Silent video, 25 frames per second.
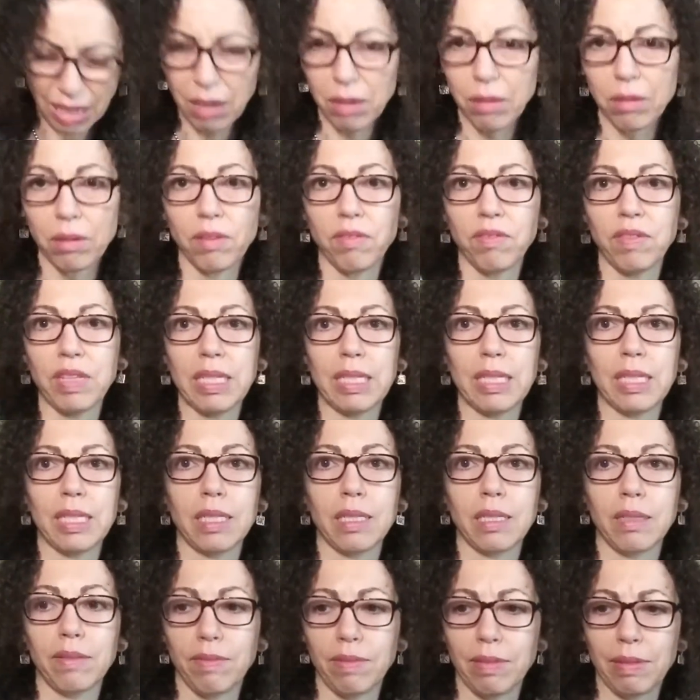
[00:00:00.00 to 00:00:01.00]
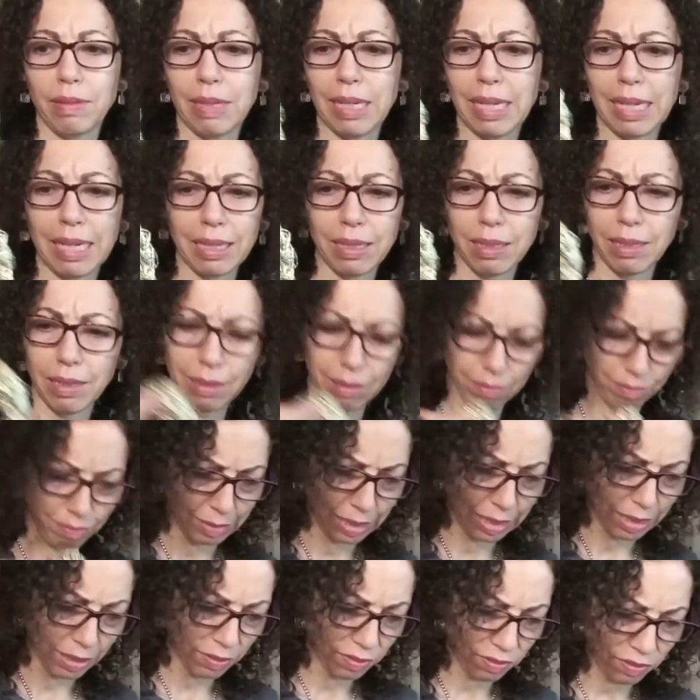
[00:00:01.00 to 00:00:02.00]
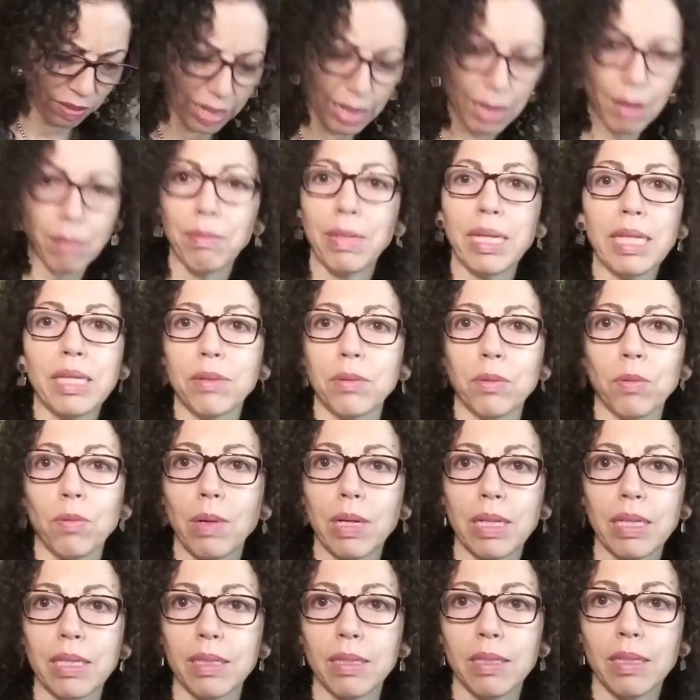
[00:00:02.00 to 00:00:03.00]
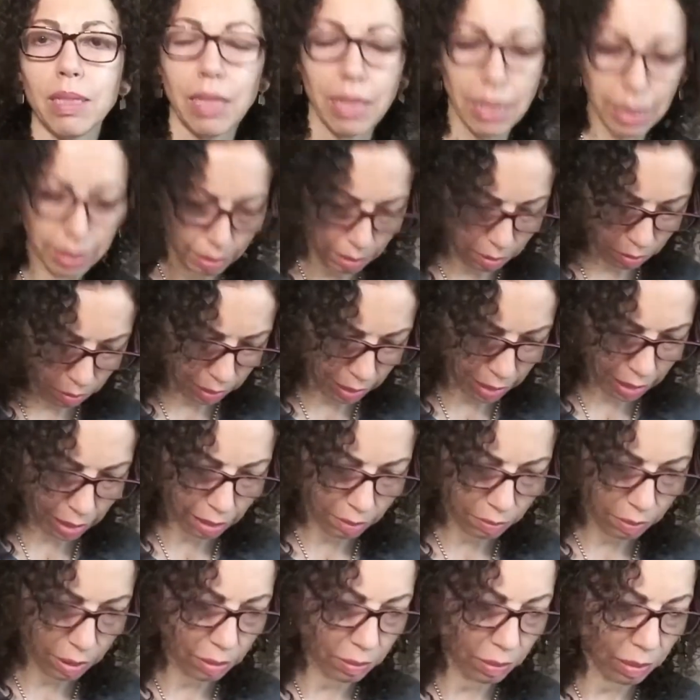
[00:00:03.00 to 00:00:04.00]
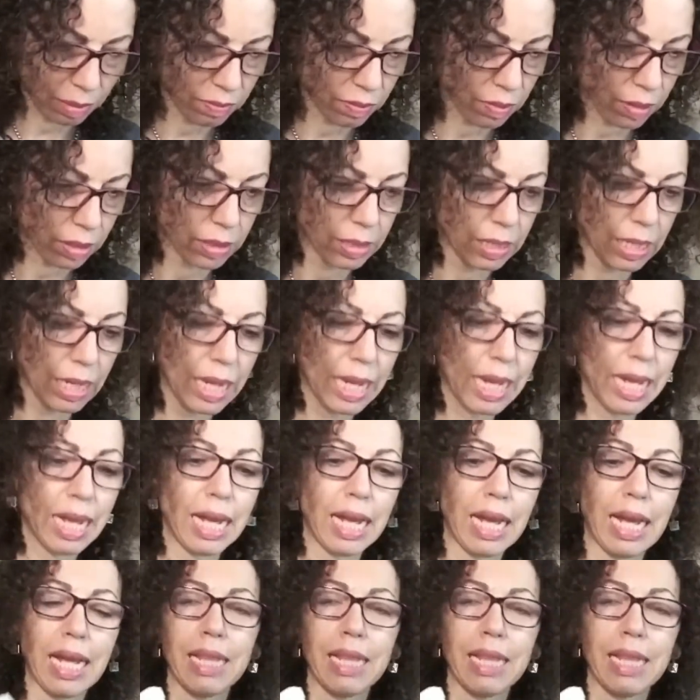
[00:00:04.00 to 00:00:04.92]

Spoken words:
know if this is okay, filament or what is, it doesn't look like regular floss, and the